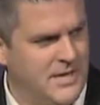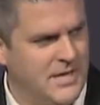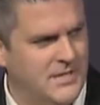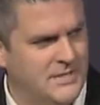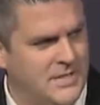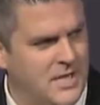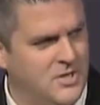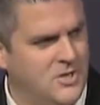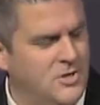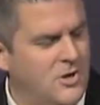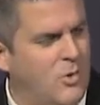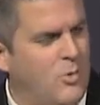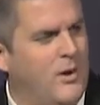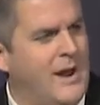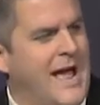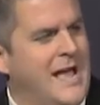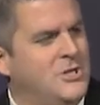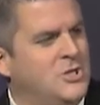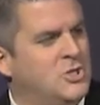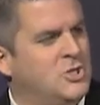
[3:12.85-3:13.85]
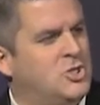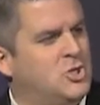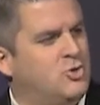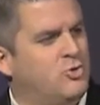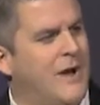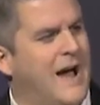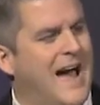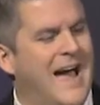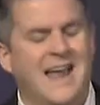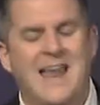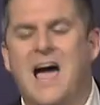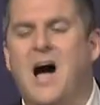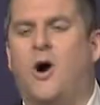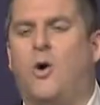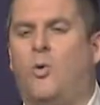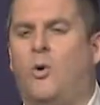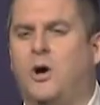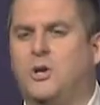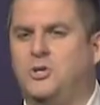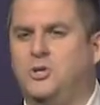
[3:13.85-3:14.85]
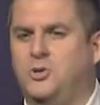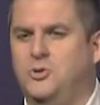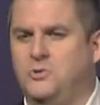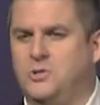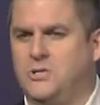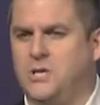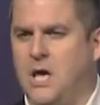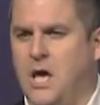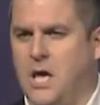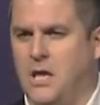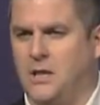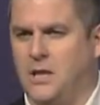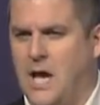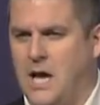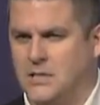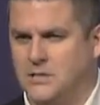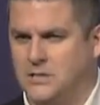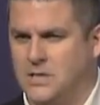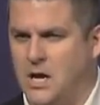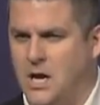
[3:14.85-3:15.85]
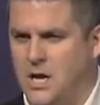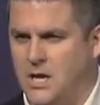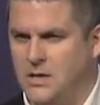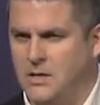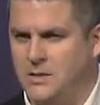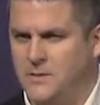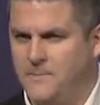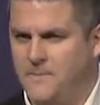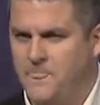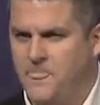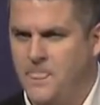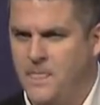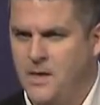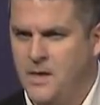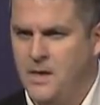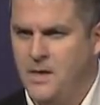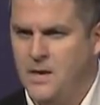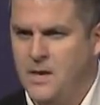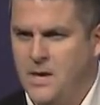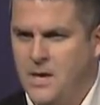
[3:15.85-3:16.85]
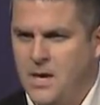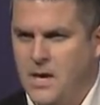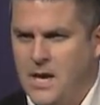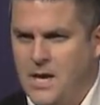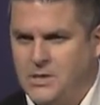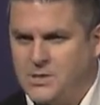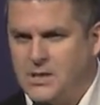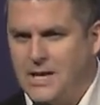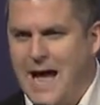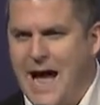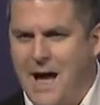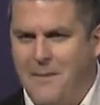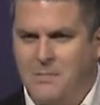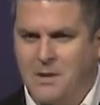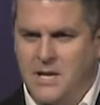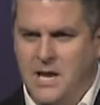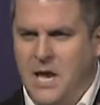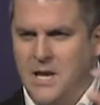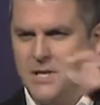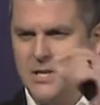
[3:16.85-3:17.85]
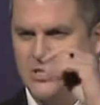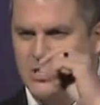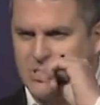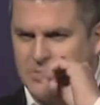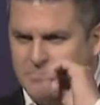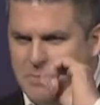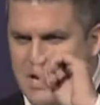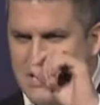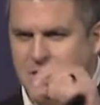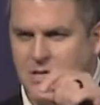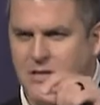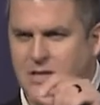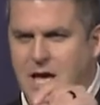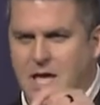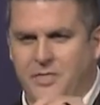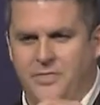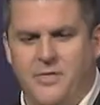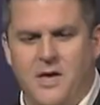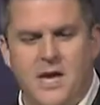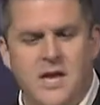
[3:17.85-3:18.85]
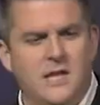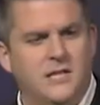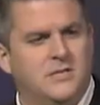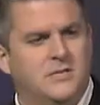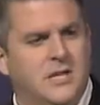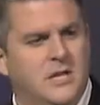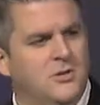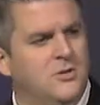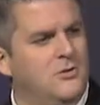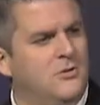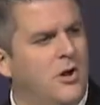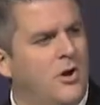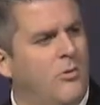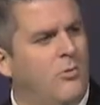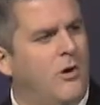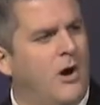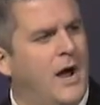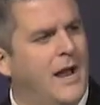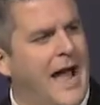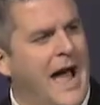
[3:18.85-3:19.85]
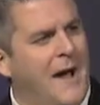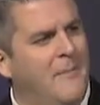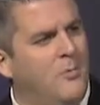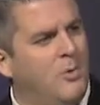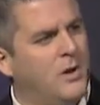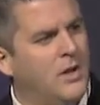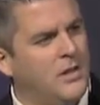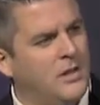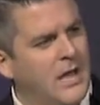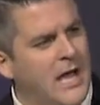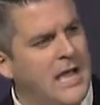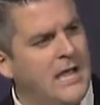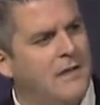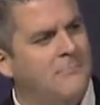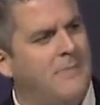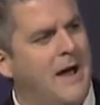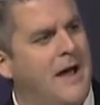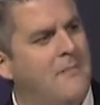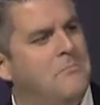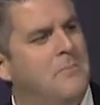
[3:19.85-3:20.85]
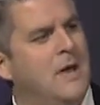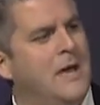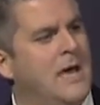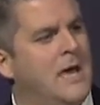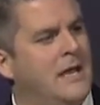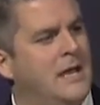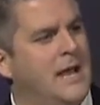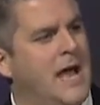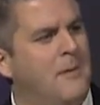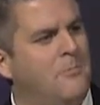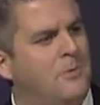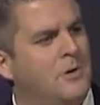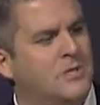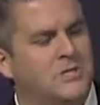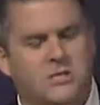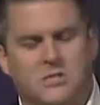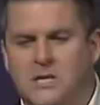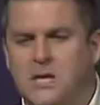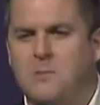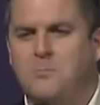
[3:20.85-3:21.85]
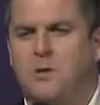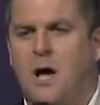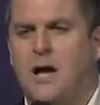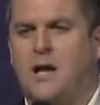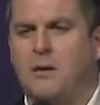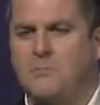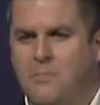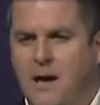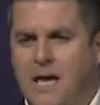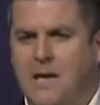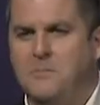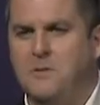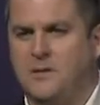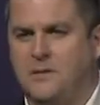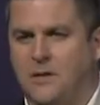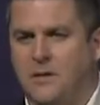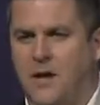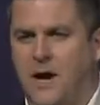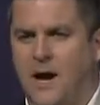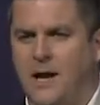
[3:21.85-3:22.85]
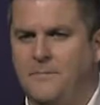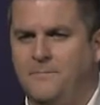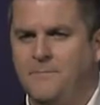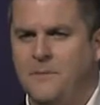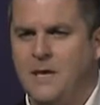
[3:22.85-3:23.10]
He said, You know what? I just tried out what you said last night. He said, I began to speak to that thing and said, You know what? I'm going to lay in my bed and I'm going to sleep like a baby tonight.